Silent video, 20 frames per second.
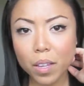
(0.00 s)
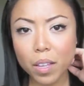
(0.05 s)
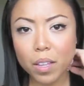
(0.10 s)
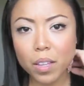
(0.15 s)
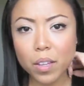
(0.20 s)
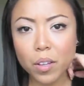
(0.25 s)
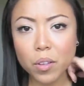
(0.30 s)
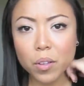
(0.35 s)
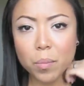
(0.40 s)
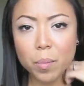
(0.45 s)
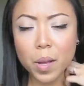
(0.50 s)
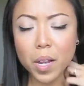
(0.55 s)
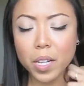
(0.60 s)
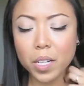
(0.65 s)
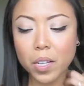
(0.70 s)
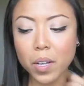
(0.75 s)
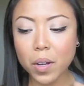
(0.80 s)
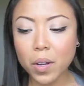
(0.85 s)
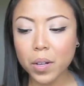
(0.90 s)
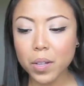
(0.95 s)
the
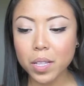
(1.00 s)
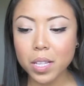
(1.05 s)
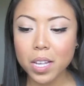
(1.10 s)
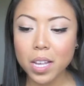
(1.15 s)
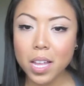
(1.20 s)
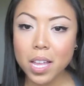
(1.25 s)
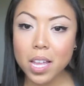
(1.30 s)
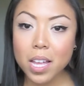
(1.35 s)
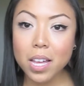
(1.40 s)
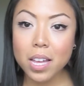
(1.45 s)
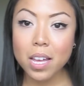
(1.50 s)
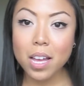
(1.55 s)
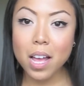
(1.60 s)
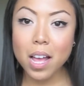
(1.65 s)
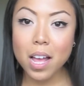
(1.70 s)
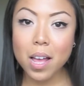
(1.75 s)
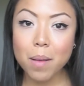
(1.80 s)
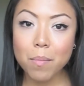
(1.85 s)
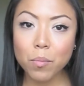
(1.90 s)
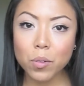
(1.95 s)
coupon code,
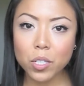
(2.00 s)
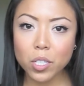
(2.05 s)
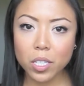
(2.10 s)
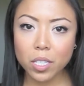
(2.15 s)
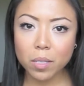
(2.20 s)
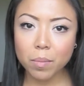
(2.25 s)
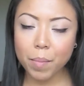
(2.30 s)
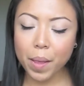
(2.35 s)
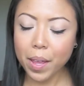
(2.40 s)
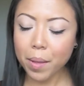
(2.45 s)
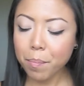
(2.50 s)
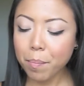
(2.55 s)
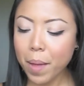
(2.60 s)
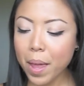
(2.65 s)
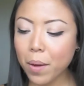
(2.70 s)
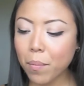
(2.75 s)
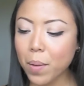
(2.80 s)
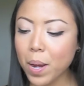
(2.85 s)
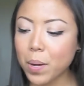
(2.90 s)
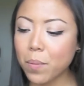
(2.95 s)
which is Makeup
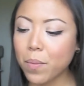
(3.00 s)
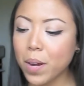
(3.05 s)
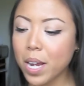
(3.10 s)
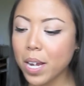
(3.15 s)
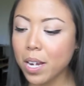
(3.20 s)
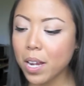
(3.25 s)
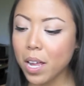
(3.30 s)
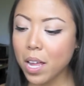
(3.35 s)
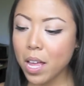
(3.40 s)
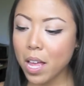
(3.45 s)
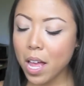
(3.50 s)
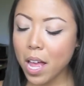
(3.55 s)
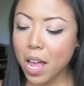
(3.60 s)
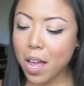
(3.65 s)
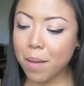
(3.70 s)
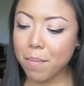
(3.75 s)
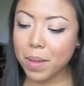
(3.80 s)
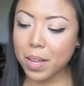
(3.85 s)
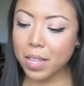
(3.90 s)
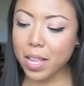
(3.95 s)
by Renren,
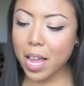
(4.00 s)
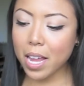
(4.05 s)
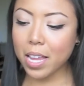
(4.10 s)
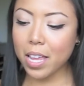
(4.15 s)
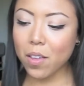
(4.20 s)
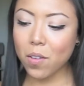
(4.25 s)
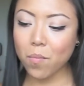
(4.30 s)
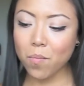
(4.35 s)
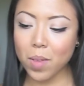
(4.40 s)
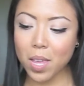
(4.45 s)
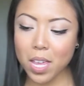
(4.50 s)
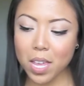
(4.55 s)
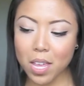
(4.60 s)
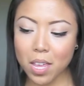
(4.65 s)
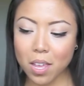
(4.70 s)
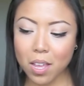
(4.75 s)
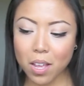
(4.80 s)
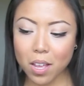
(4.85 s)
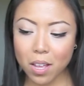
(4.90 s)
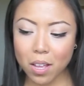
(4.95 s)
and that gave
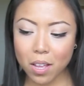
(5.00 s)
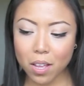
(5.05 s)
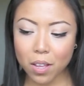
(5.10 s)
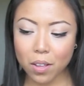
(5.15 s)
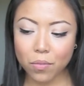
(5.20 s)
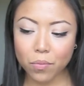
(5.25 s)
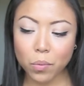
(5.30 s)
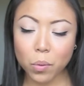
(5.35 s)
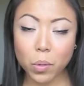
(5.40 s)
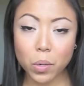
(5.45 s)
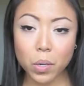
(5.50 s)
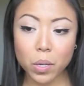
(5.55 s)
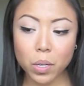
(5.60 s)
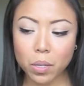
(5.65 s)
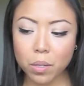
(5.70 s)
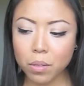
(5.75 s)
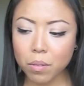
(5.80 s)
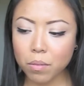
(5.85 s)
me a $4